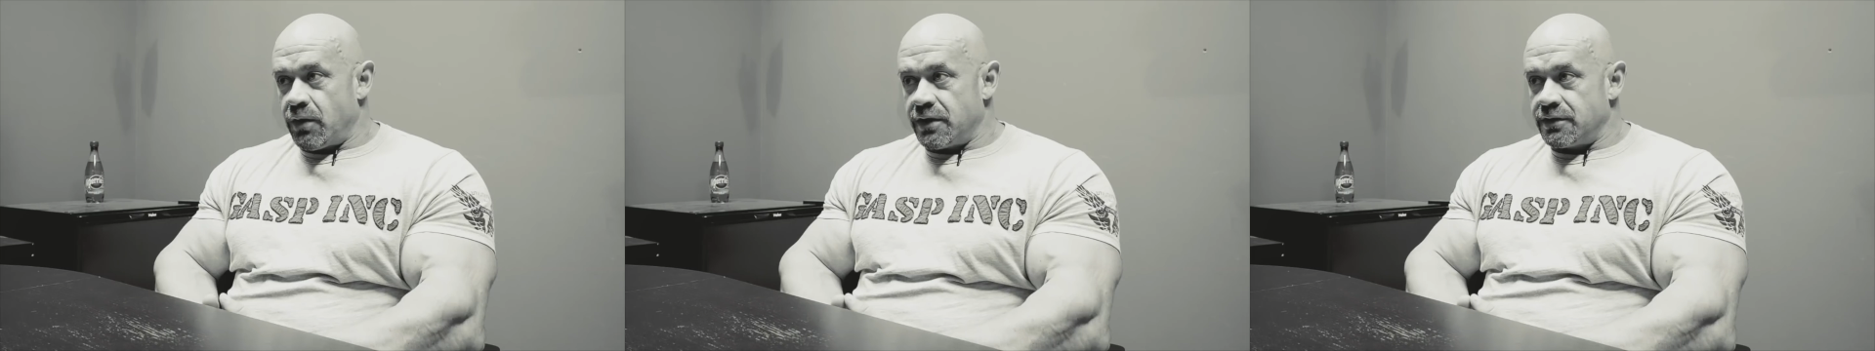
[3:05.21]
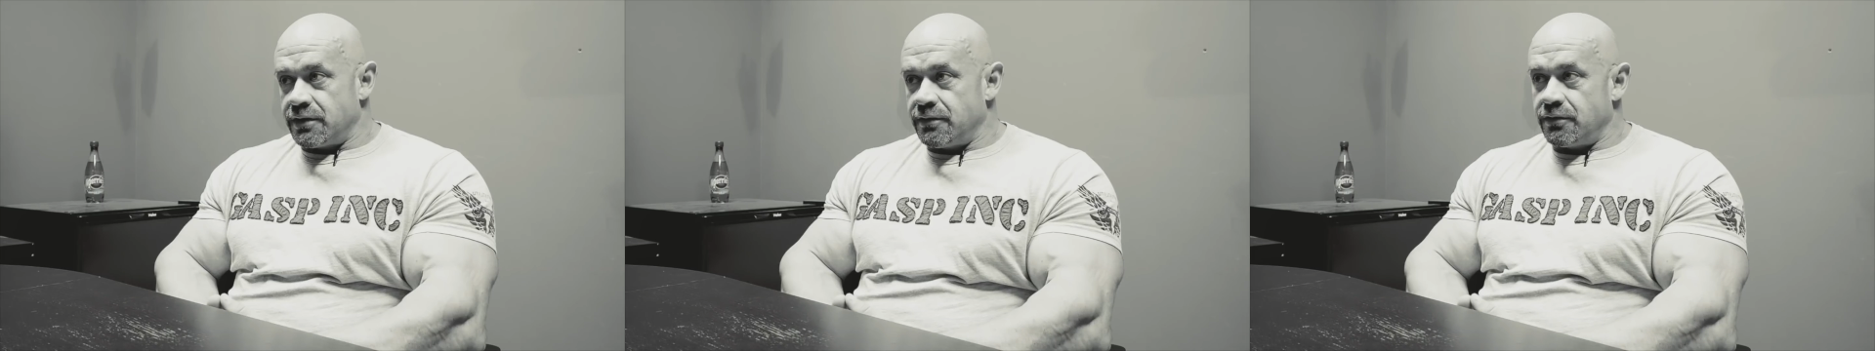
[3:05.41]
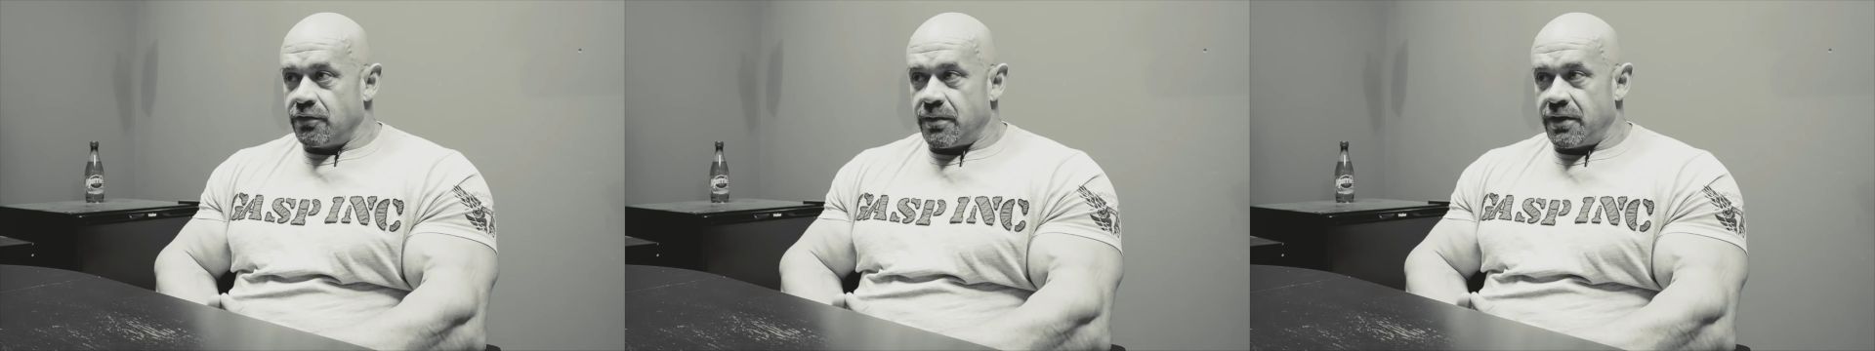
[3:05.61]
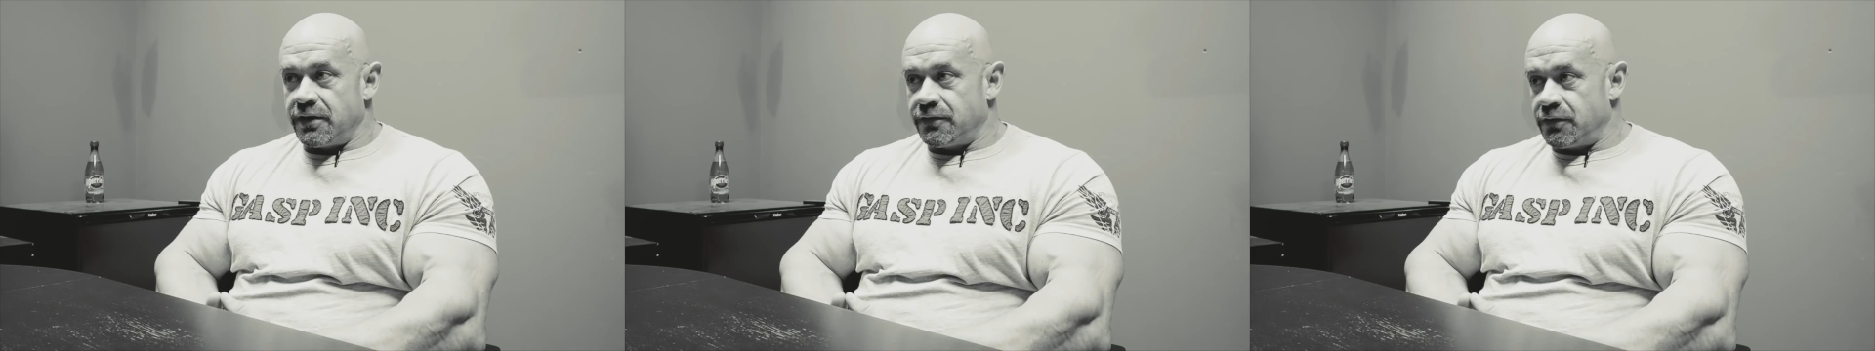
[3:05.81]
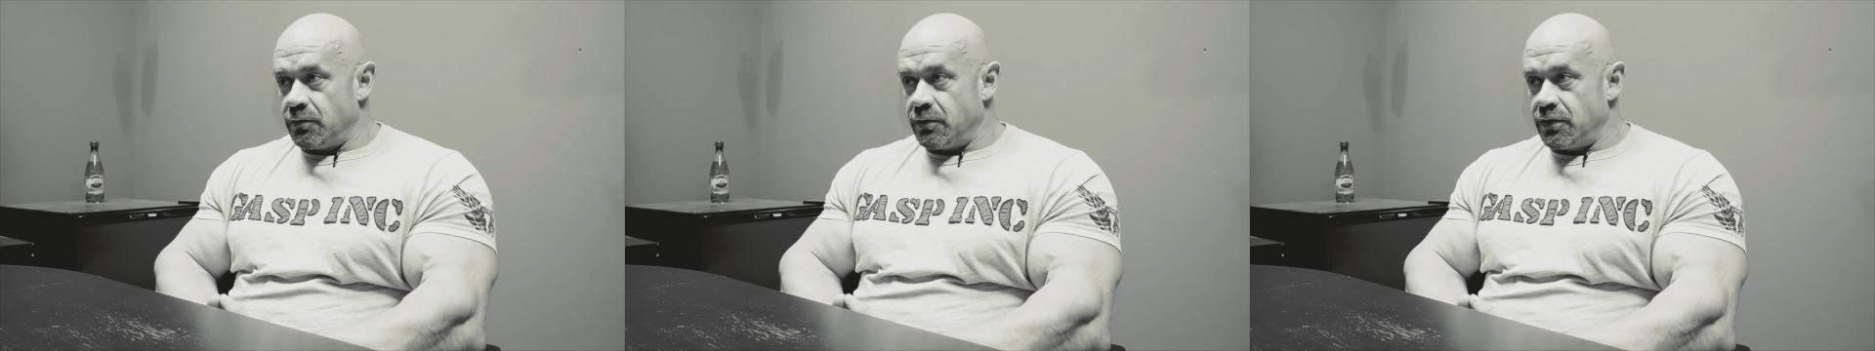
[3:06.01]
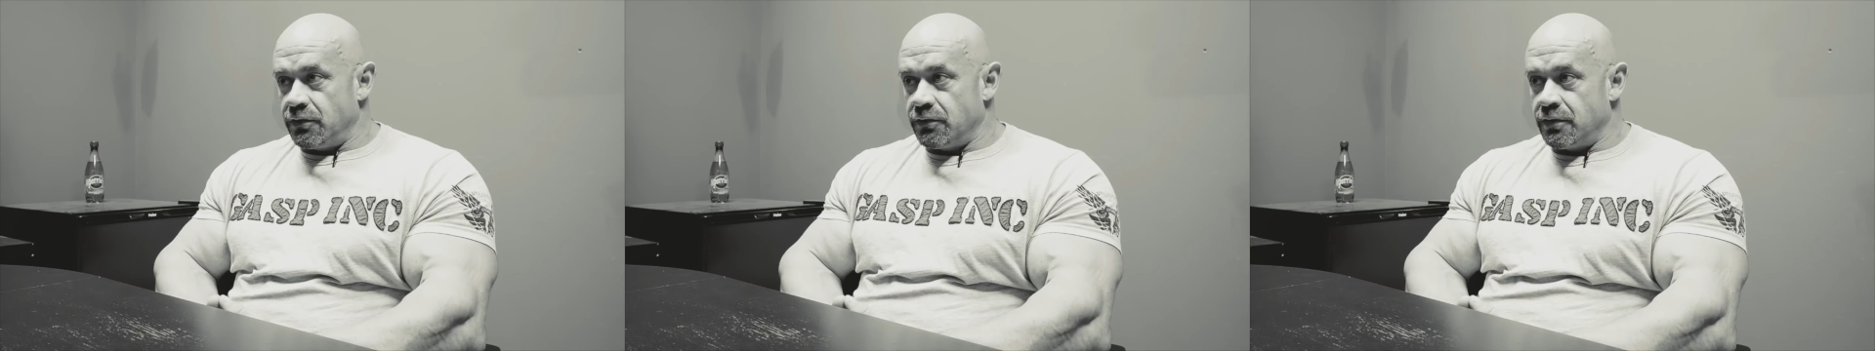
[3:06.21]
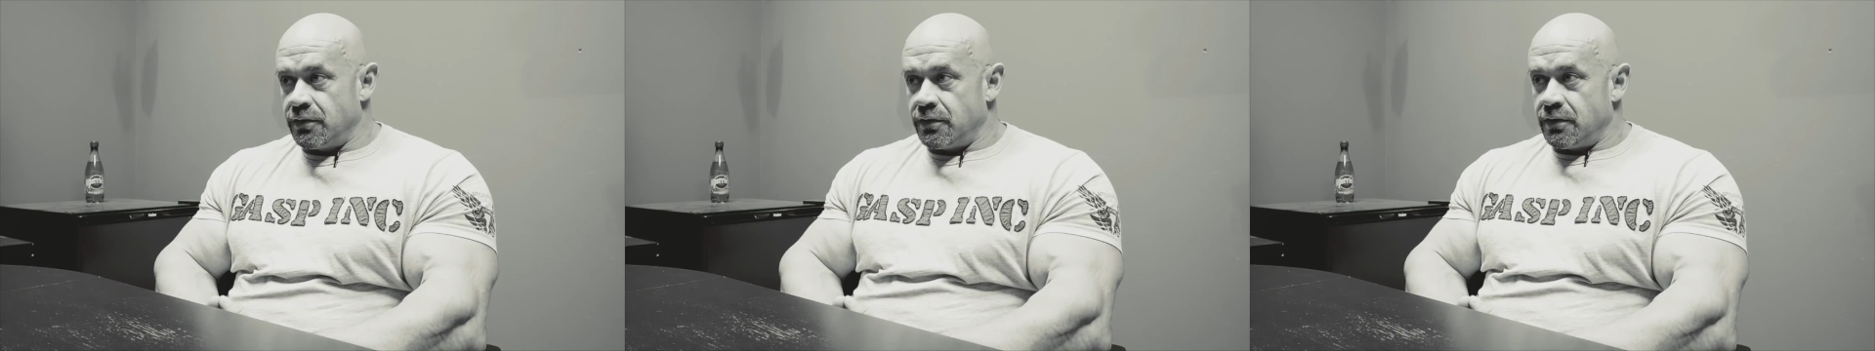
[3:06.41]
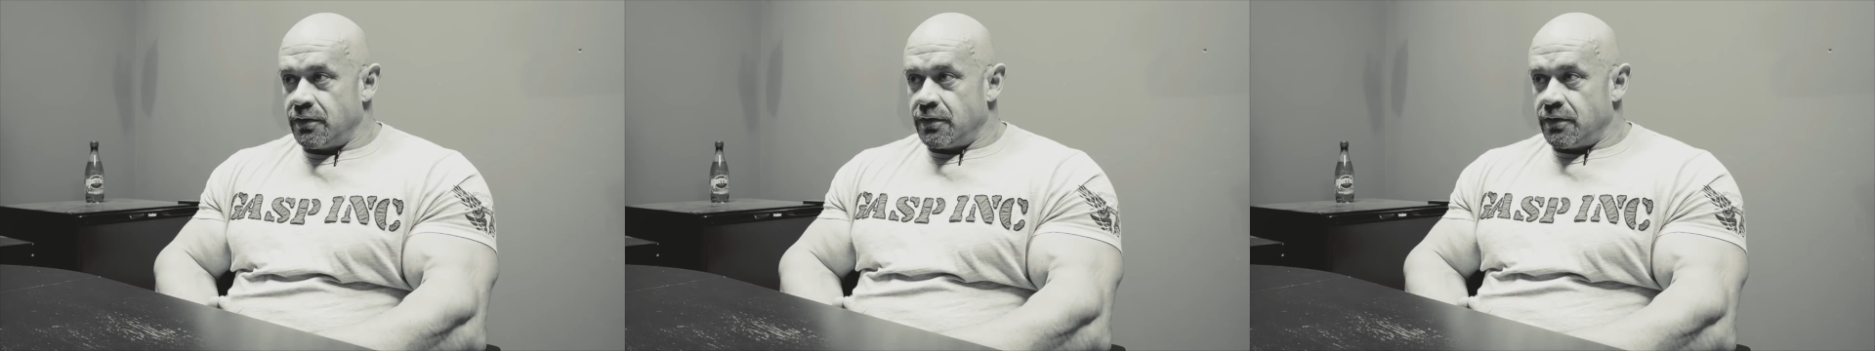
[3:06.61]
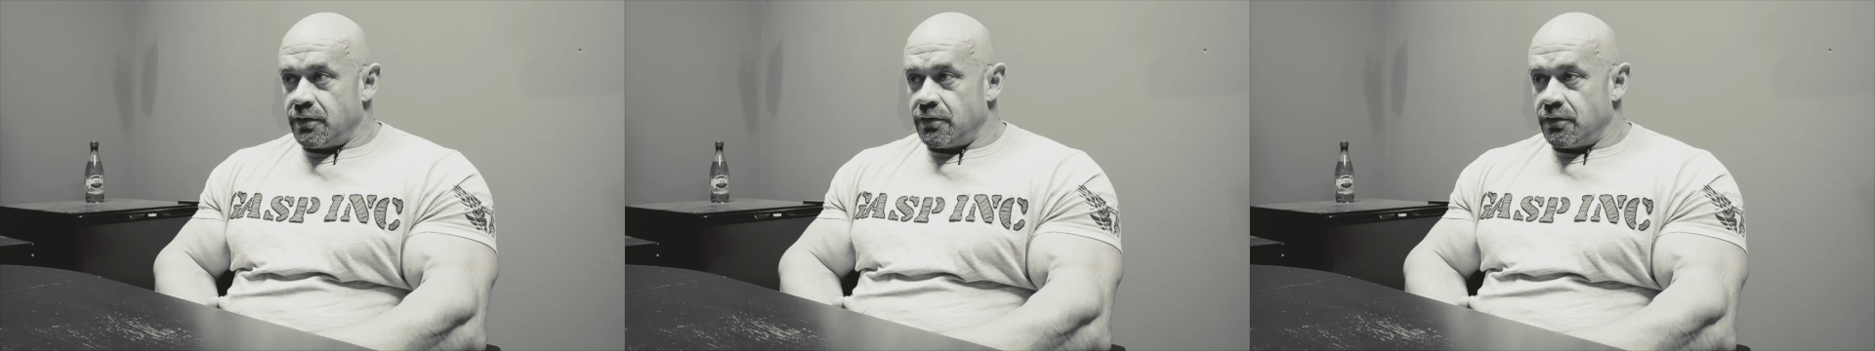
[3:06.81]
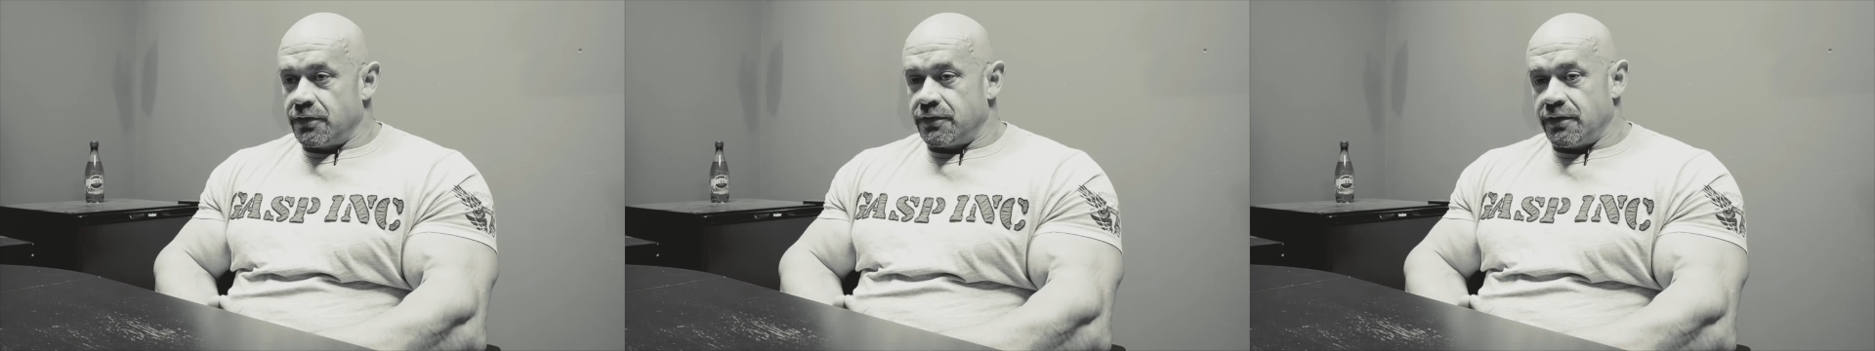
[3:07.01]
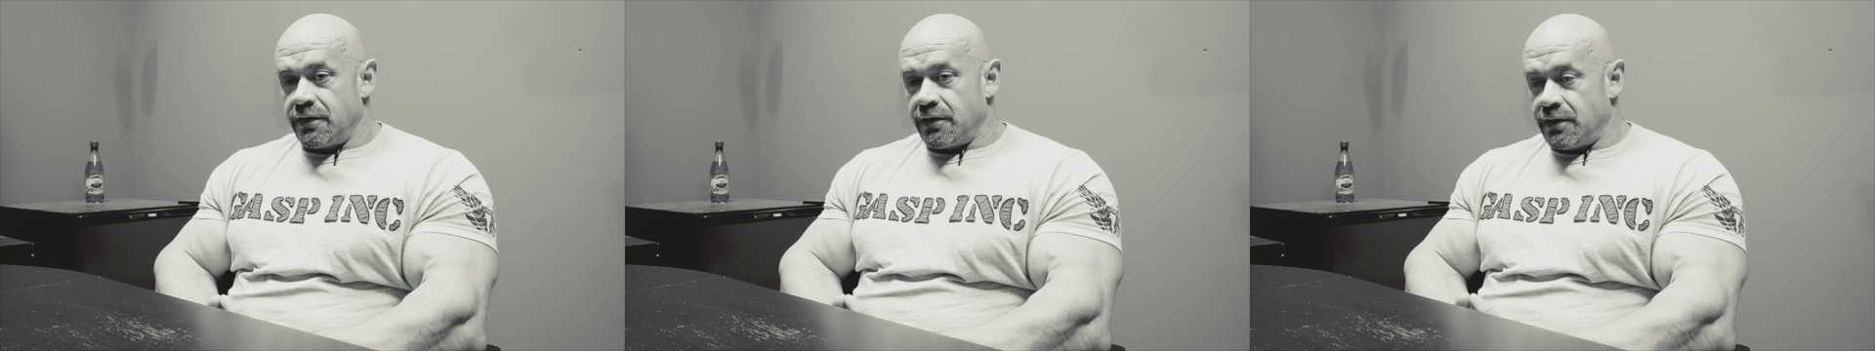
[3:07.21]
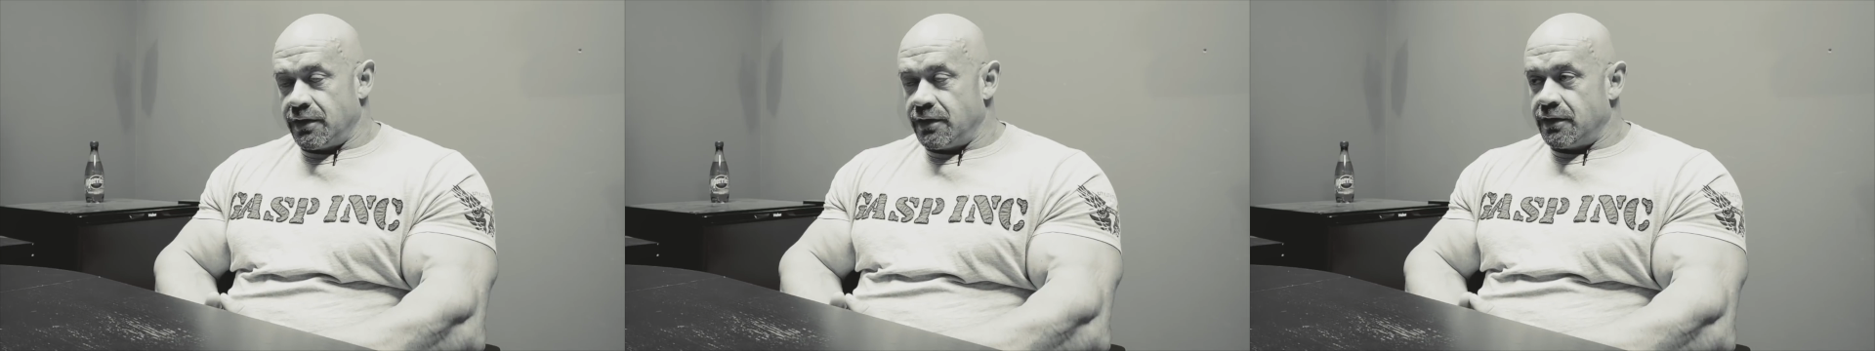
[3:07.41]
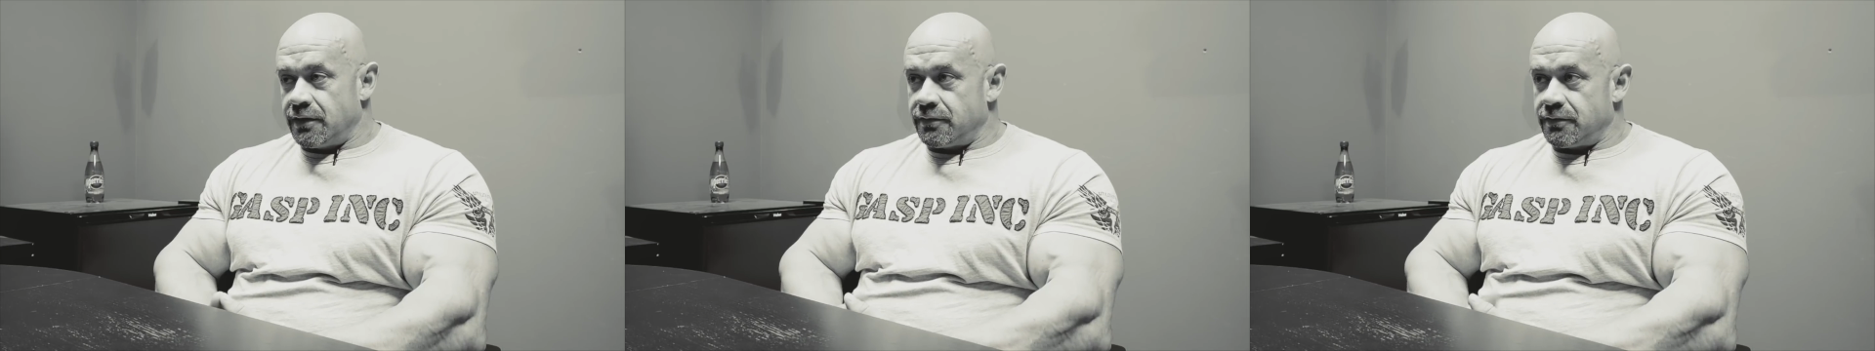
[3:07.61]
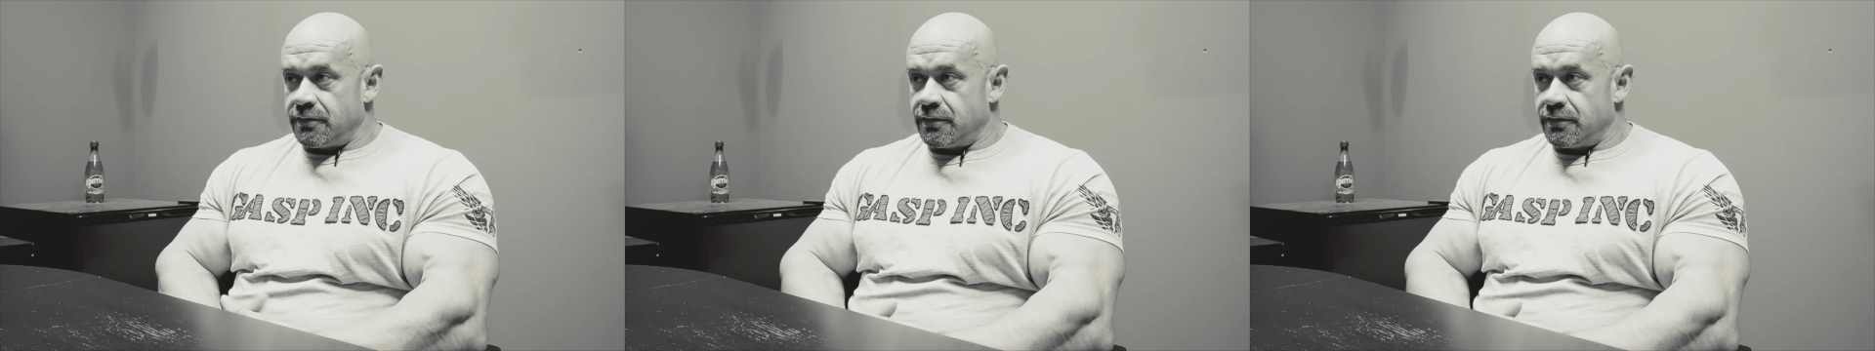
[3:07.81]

watching, nobody's filming you. You're just in there getting it,